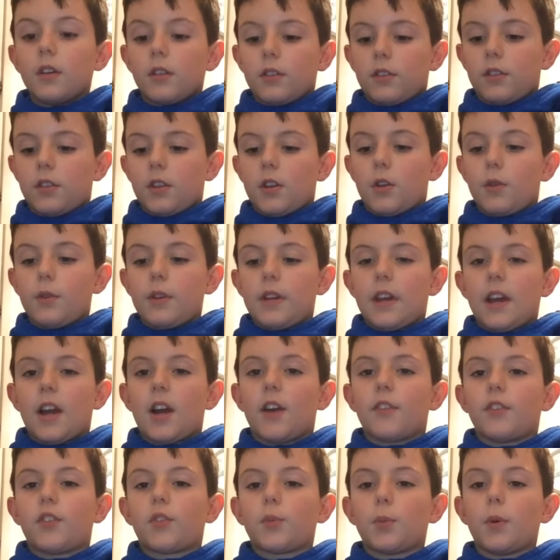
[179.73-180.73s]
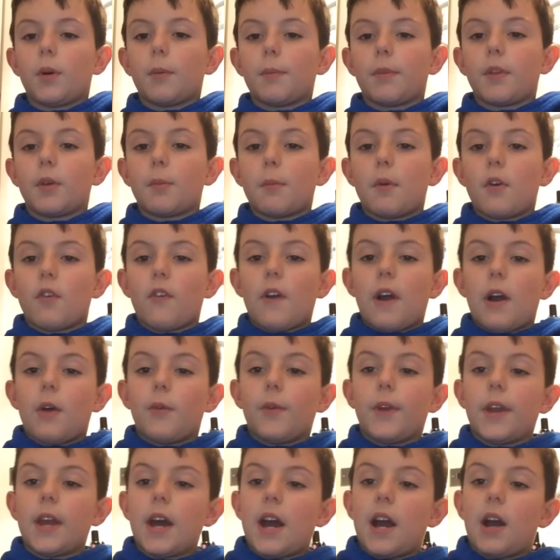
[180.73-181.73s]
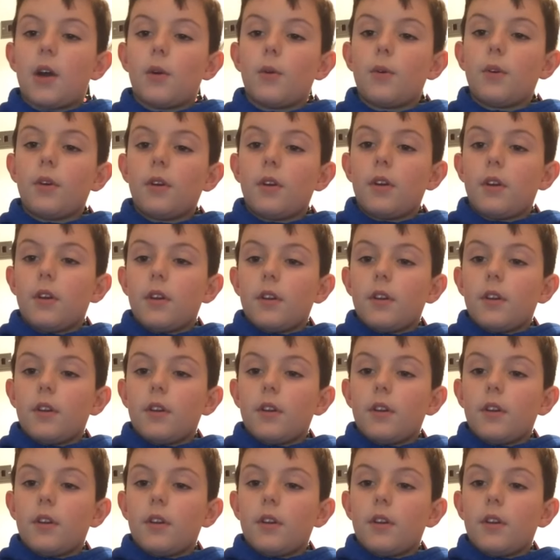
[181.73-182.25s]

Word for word: So yeah, I've swapped them around now.